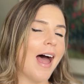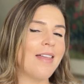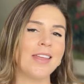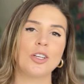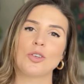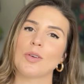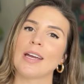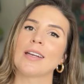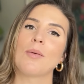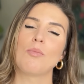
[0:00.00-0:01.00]
and then
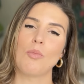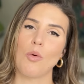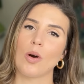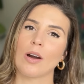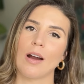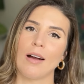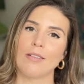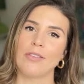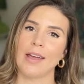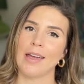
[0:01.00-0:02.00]
create more
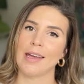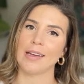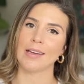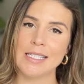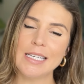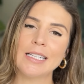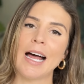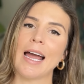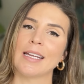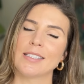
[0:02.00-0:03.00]
of a
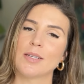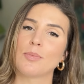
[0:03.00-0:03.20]
decline to